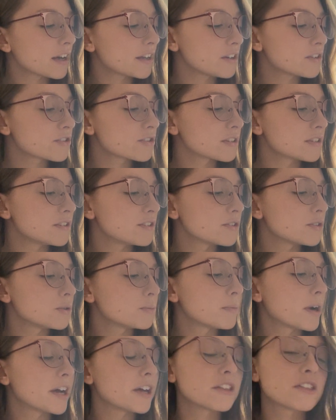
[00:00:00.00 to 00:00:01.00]
usually do
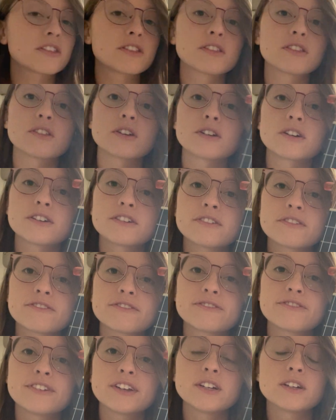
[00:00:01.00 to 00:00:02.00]
my third
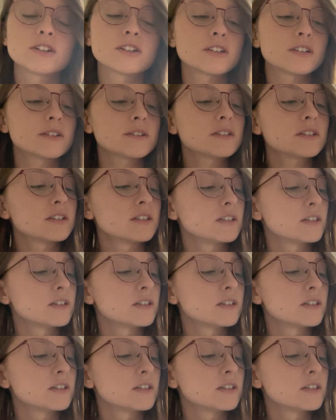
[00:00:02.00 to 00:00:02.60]
finger